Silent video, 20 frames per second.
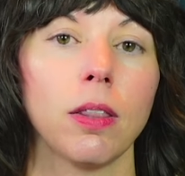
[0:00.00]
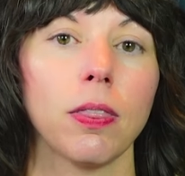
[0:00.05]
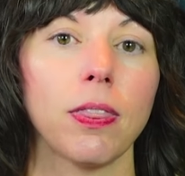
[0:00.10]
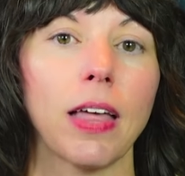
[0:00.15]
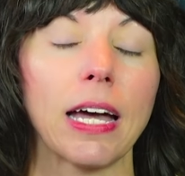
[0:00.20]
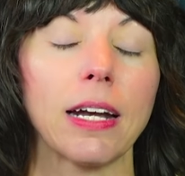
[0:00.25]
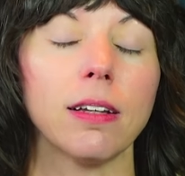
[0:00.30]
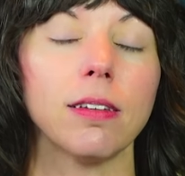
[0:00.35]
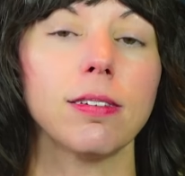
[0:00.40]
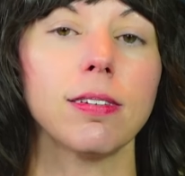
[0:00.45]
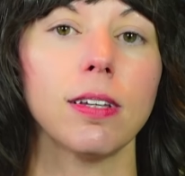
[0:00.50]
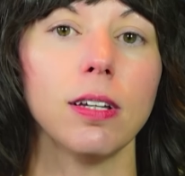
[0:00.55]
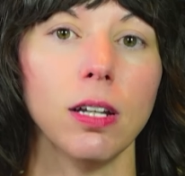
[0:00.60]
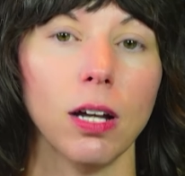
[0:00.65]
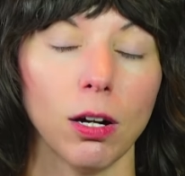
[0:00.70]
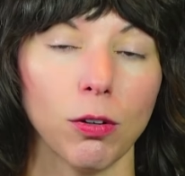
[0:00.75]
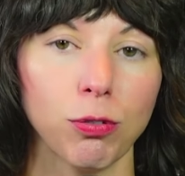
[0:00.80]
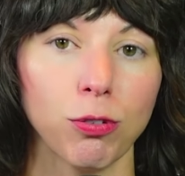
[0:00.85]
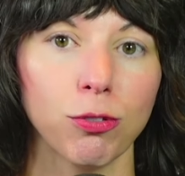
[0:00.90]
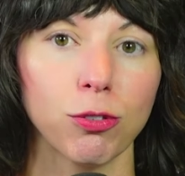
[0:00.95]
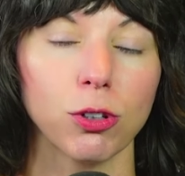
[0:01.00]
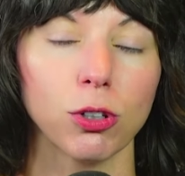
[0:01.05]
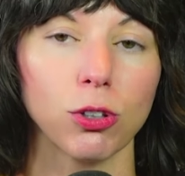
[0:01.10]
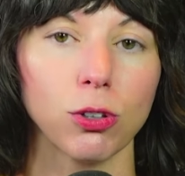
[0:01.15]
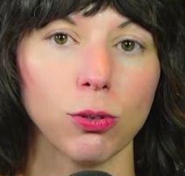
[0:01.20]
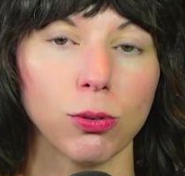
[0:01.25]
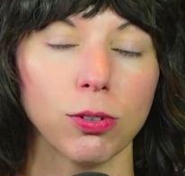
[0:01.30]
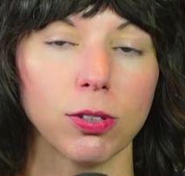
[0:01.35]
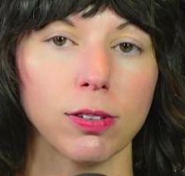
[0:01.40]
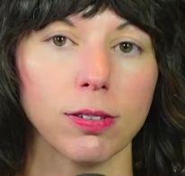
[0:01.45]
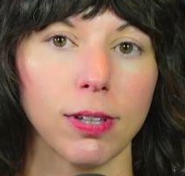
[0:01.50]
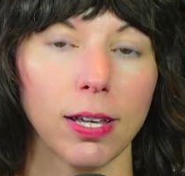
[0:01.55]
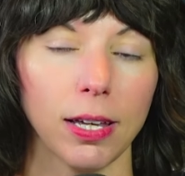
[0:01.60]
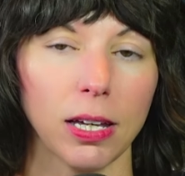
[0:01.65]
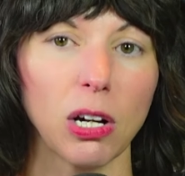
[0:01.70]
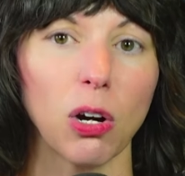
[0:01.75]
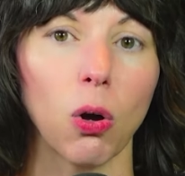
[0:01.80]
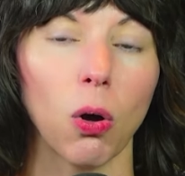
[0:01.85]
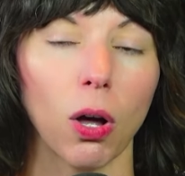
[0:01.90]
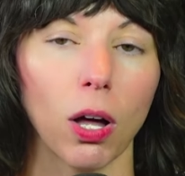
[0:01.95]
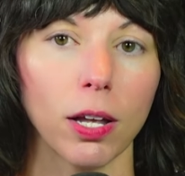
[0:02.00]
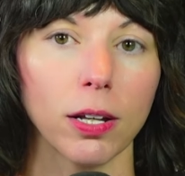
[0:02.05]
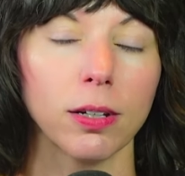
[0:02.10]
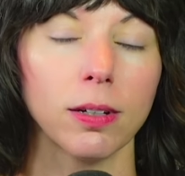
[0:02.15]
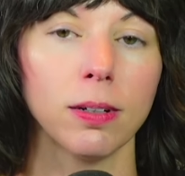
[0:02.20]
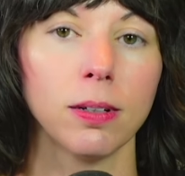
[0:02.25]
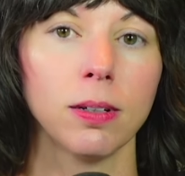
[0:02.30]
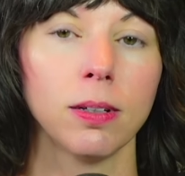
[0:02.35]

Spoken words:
that is enough for you to take on.